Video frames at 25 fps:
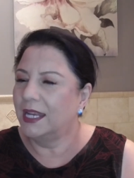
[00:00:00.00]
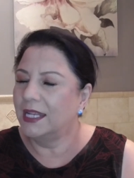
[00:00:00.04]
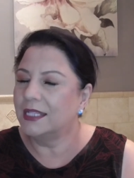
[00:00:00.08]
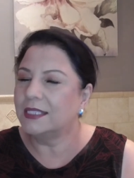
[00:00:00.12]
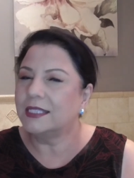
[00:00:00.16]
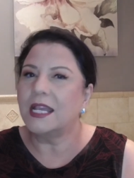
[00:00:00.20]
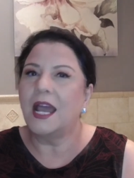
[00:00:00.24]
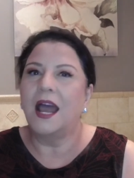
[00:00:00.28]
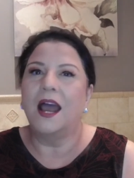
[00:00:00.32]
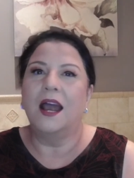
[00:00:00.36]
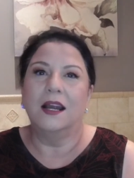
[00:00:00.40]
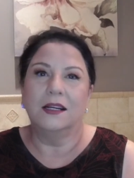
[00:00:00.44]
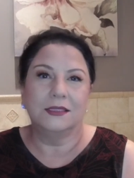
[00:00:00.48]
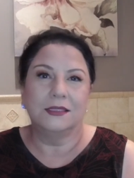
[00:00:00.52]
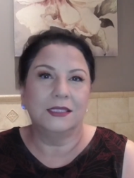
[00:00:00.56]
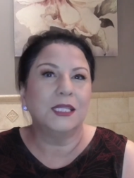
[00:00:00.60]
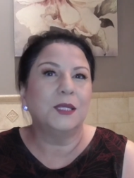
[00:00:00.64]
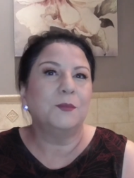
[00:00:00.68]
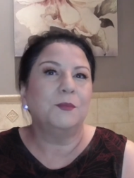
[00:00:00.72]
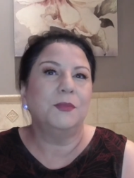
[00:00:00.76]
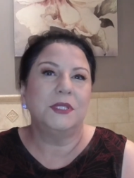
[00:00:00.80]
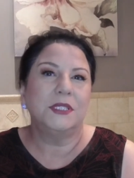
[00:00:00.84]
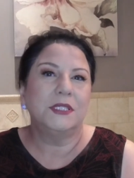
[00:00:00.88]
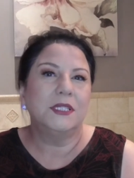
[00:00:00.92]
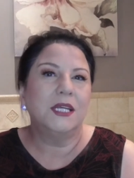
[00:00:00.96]
it's
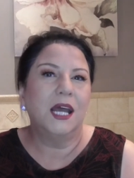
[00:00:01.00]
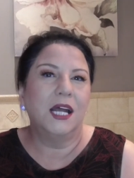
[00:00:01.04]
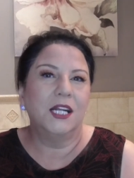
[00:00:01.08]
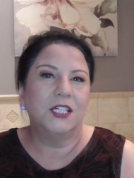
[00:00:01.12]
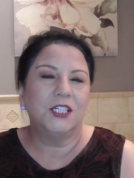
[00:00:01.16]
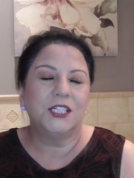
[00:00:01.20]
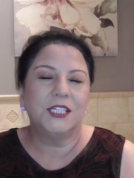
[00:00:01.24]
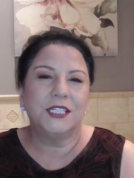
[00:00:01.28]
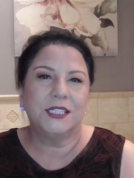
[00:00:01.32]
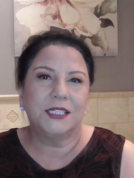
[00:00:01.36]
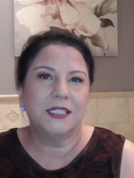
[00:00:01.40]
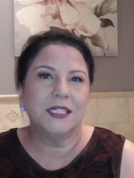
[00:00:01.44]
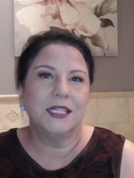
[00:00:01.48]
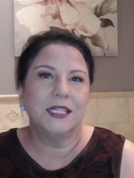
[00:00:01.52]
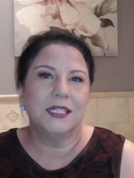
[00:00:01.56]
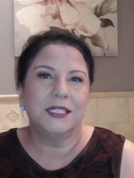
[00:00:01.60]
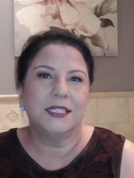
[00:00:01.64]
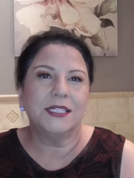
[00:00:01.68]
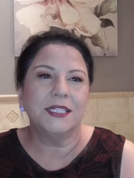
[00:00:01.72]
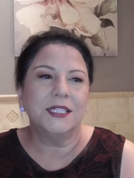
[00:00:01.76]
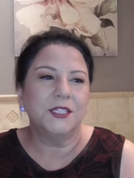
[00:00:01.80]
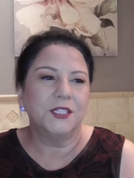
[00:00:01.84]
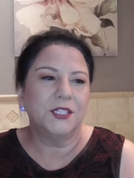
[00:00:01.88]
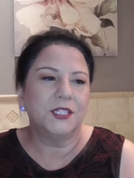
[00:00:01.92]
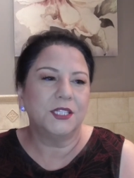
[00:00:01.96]
hardly been touched
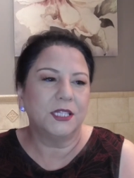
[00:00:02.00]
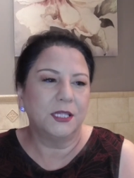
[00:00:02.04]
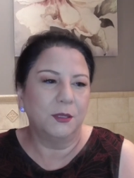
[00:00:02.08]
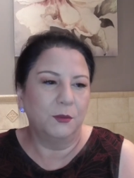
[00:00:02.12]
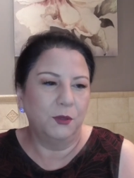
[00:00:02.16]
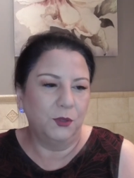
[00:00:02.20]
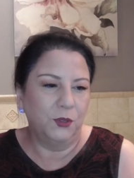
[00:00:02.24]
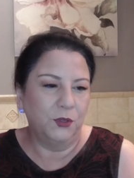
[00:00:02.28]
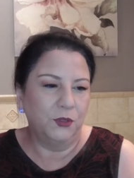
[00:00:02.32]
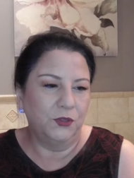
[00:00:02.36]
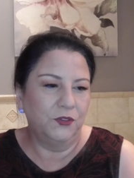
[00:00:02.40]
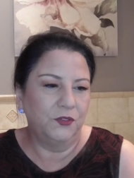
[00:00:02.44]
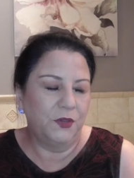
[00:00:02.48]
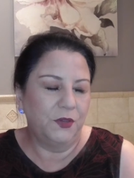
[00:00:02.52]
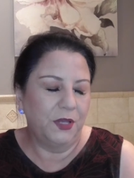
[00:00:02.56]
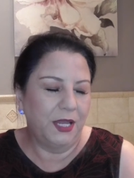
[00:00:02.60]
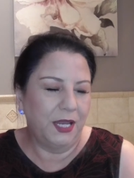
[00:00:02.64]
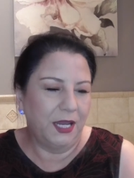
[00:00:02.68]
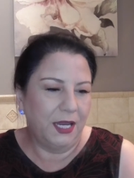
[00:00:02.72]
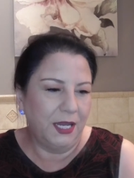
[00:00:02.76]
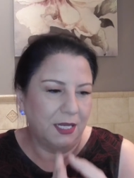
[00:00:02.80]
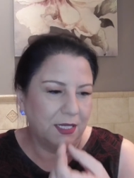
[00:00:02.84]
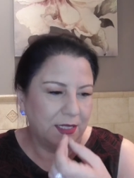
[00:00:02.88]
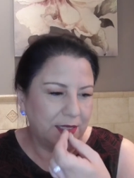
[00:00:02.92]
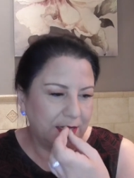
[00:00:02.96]
since the move.
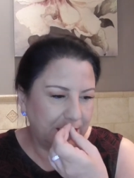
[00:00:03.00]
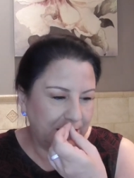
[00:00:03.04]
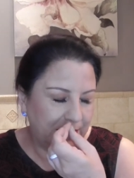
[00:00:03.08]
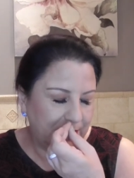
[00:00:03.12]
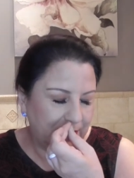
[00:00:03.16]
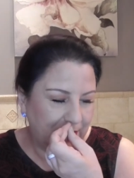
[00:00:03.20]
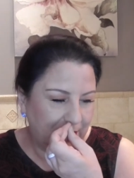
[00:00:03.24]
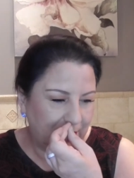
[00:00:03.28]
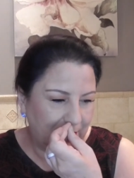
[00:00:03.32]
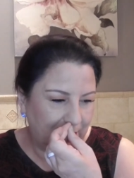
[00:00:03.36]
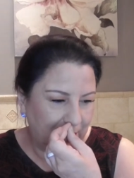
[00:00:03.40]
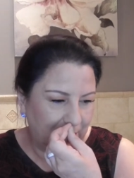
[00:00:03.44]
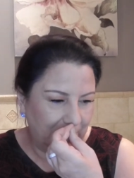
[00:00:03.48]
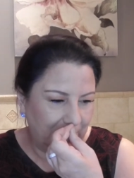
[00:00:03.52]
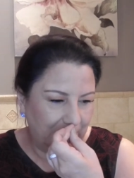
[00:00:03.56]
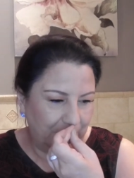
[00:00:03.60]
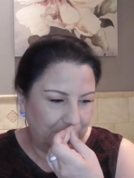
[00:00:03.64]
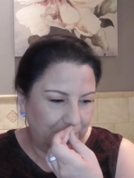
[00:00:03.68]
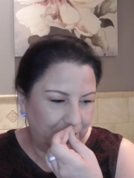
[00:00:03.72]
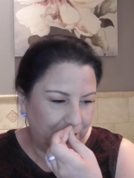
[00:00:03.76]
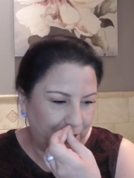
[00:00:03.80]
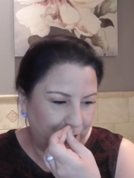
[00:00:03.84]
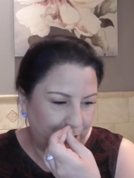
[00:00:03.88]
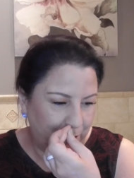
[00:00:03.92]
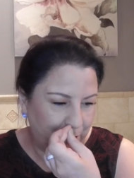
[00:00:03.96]
And
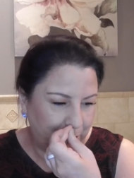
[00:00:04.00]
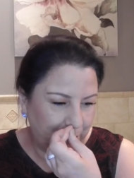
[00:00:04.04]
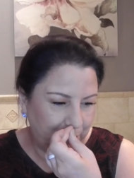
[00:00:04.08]
um,